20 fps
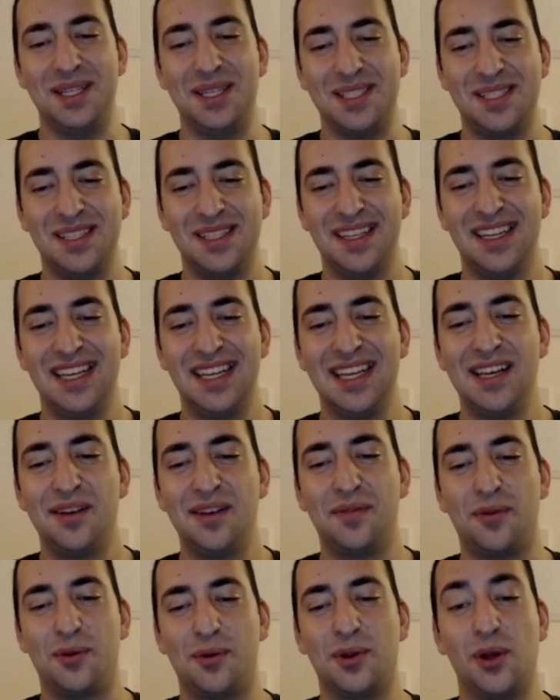is.
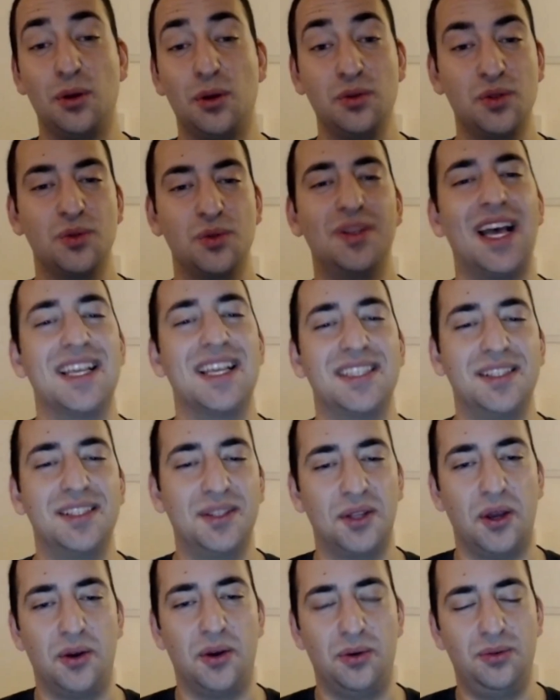For those who doesn't
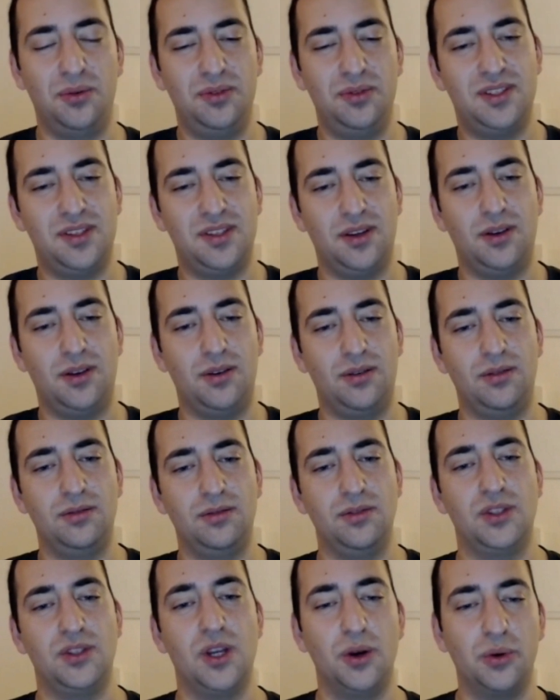know,
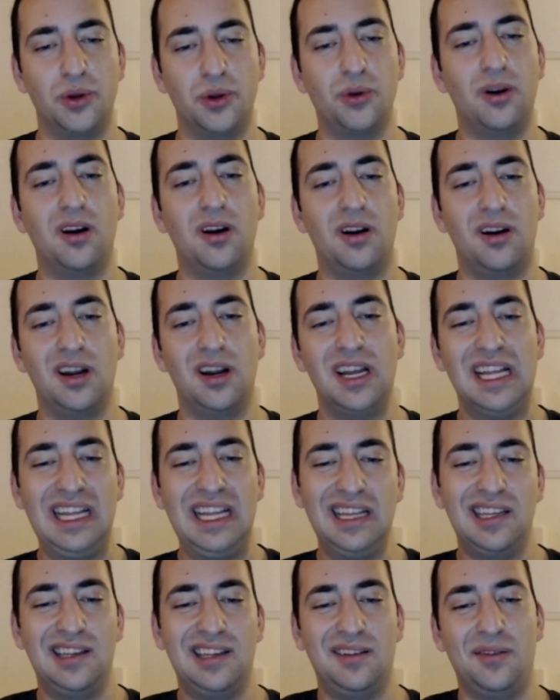so Joe, you are,
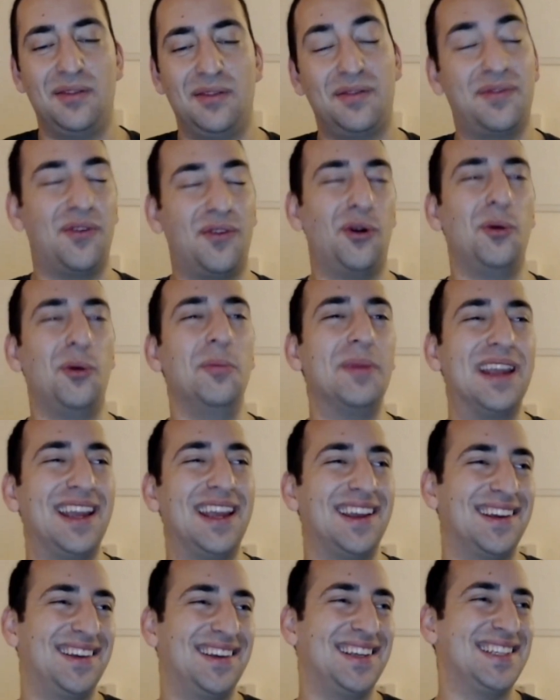for
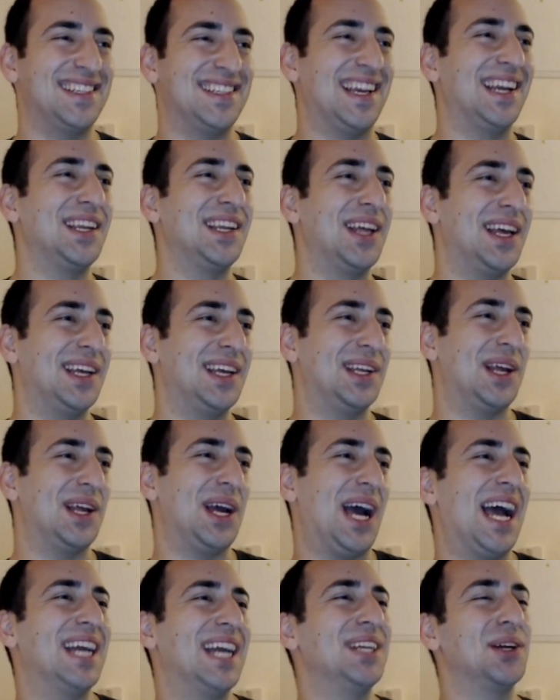me, as I
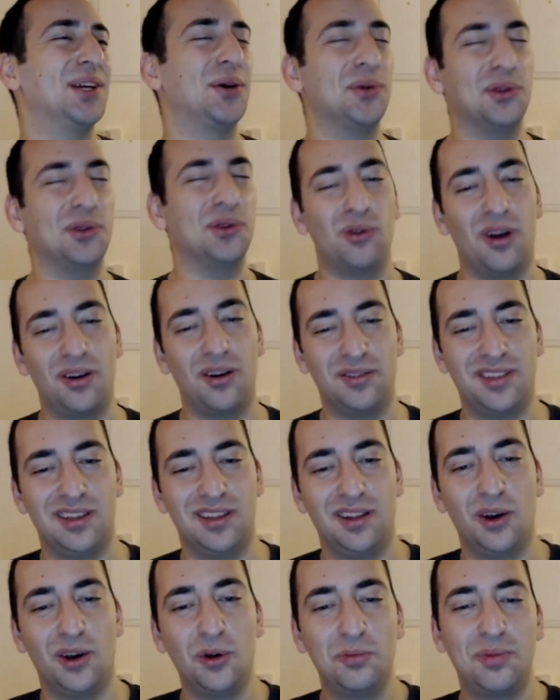know, you are the
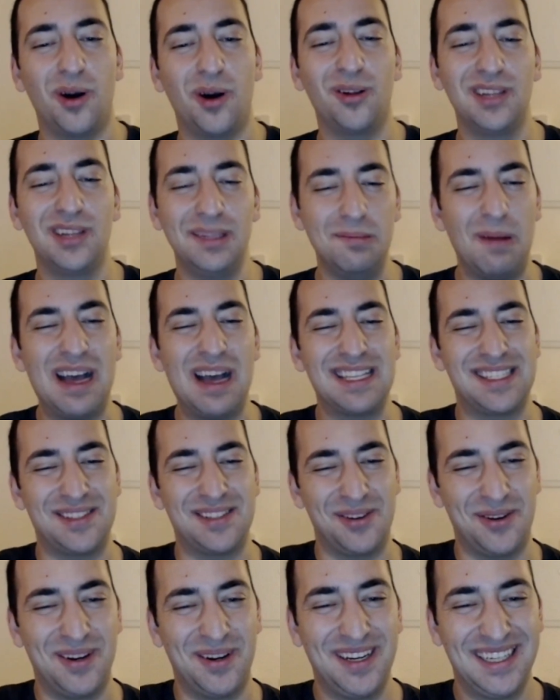low poly
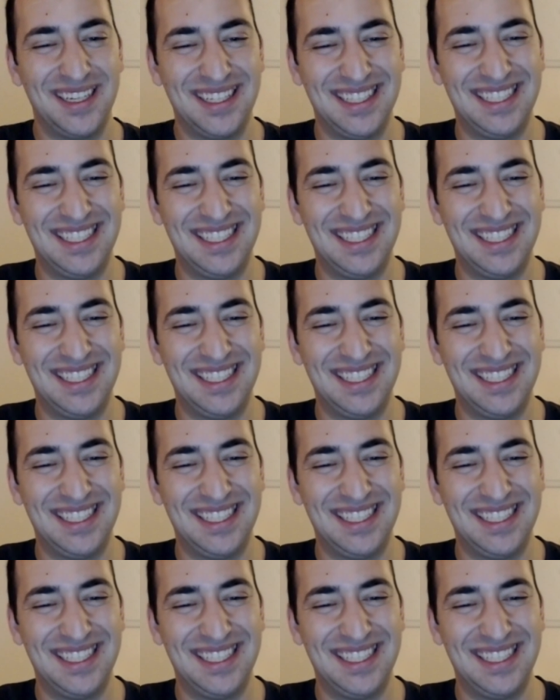master.